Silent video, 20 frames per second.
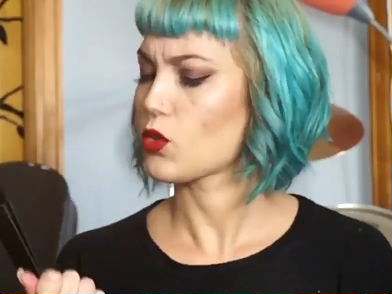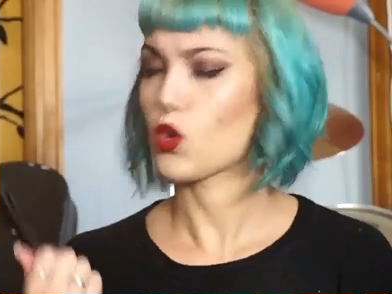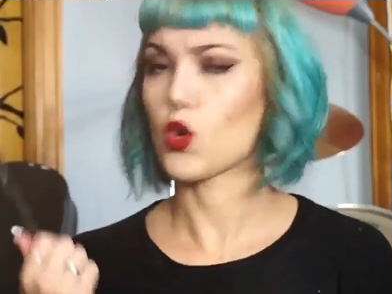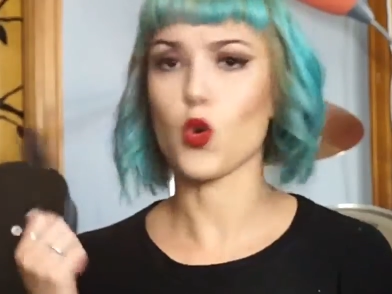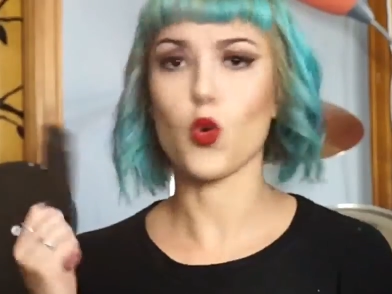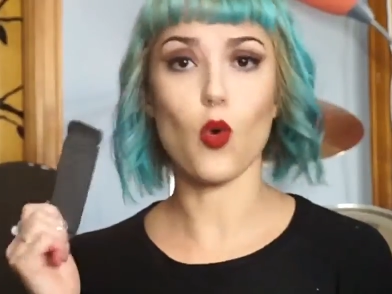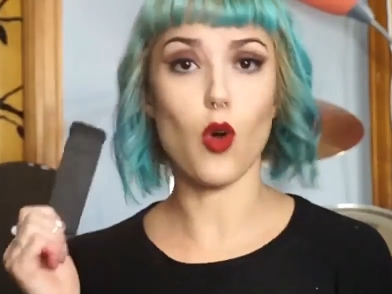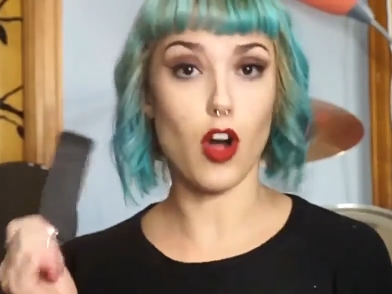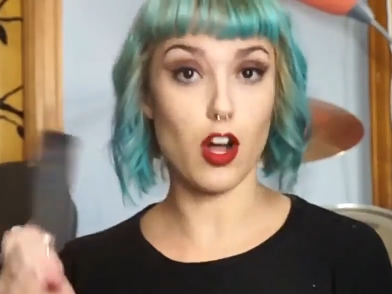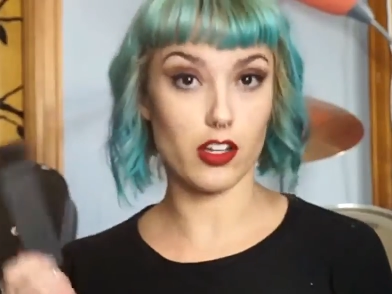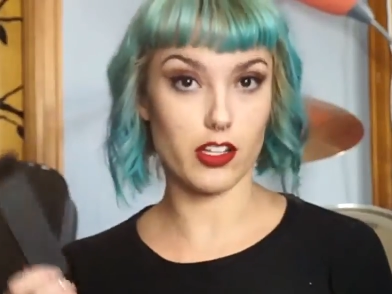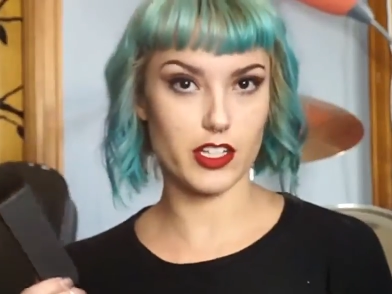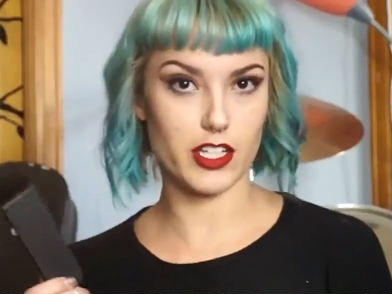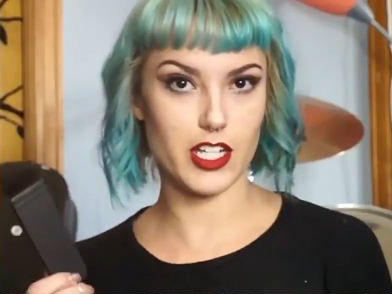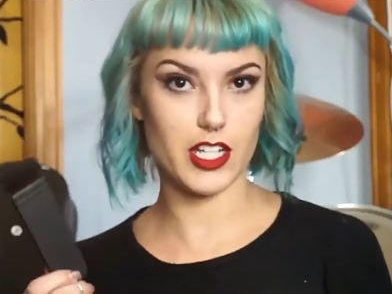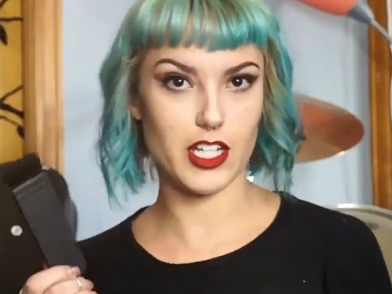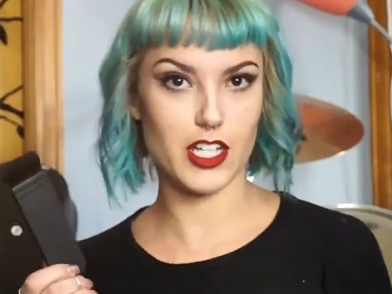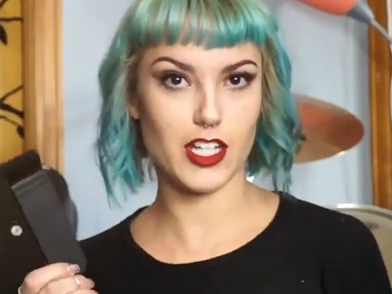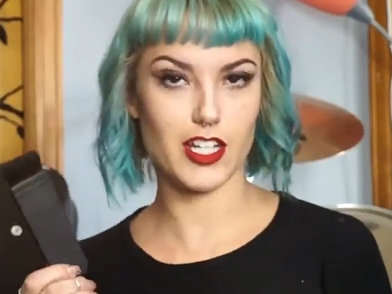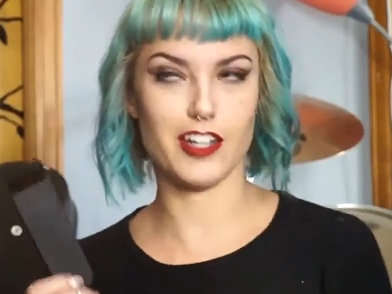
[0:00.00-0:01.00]

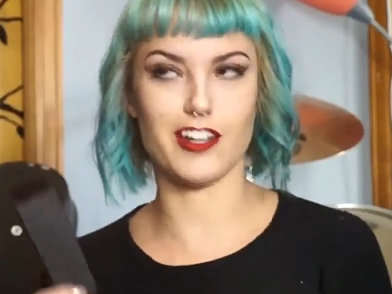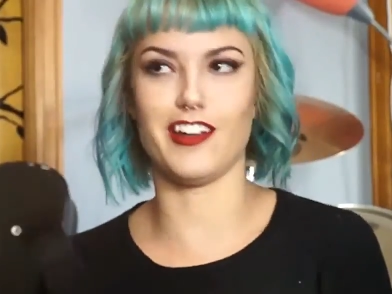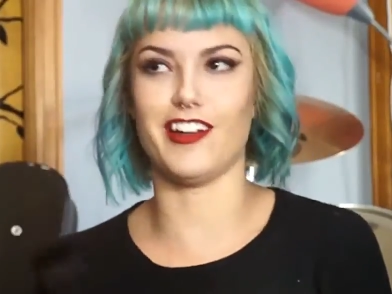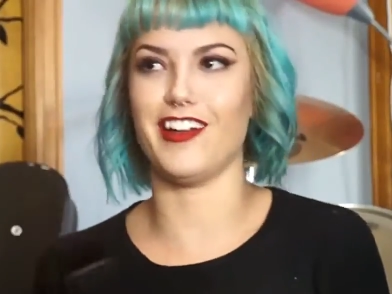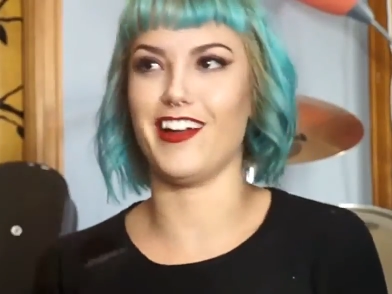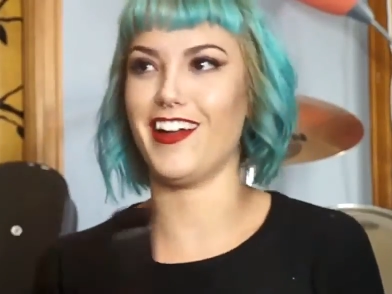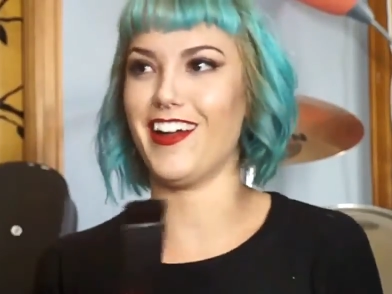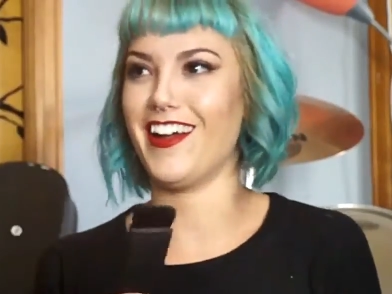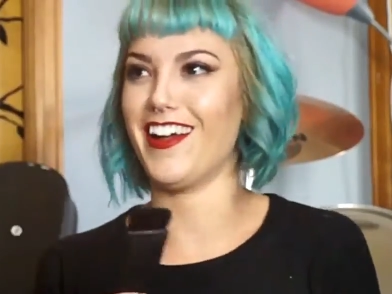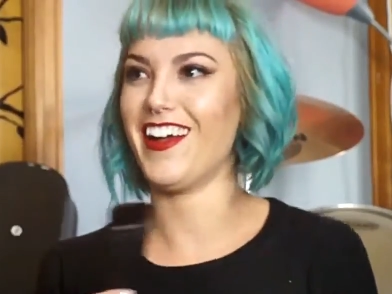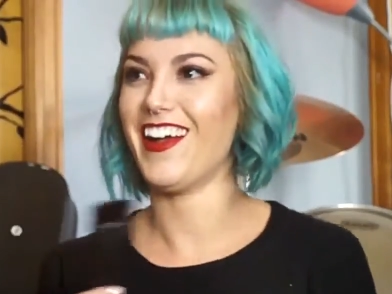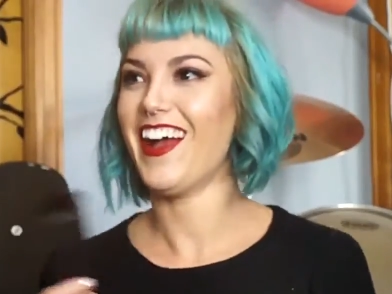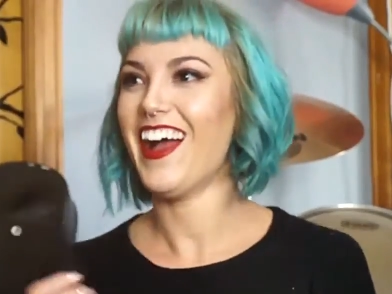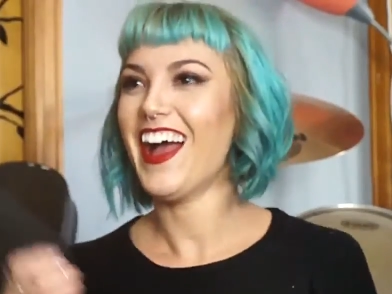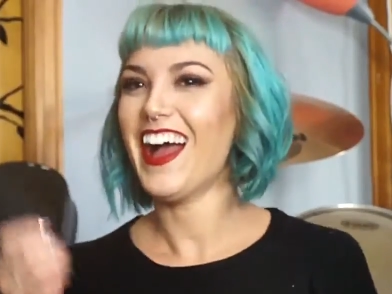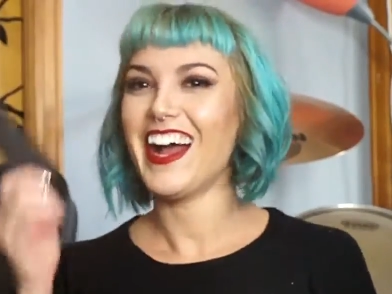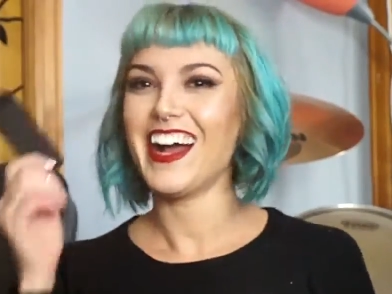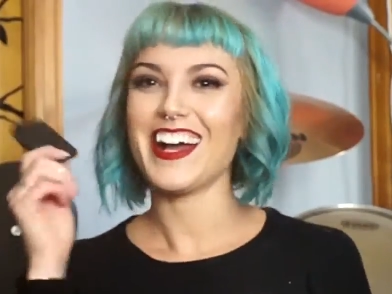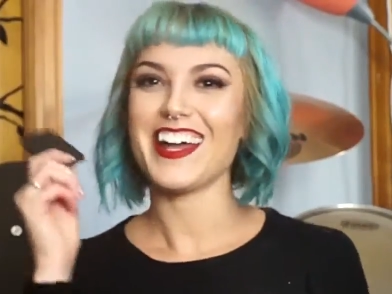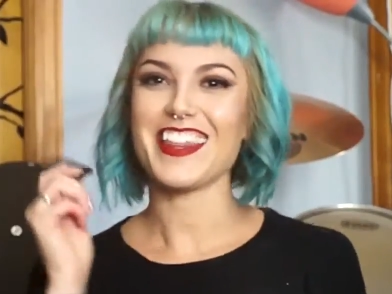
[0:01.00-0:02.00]
quality
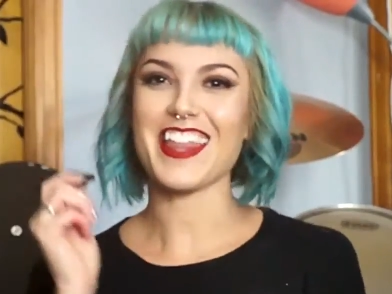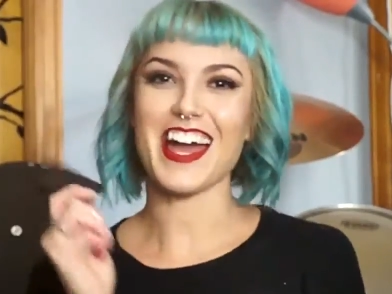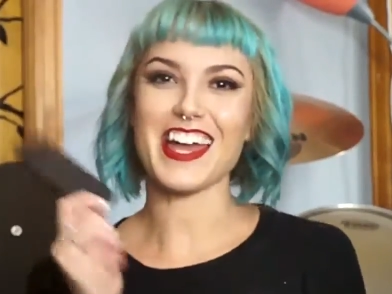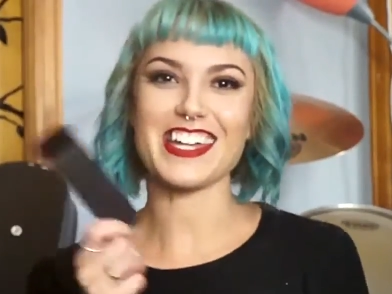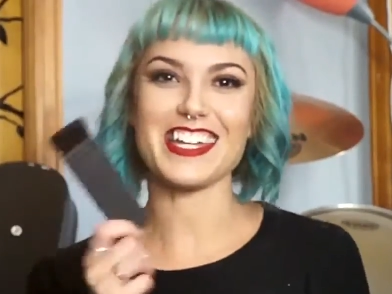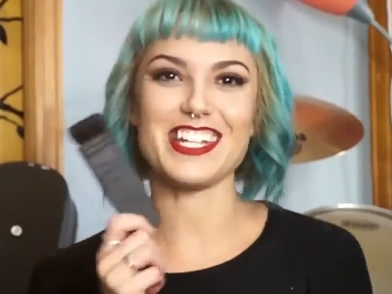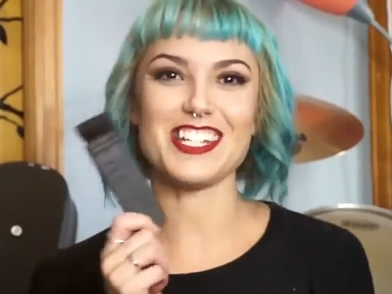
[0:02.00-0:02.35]
that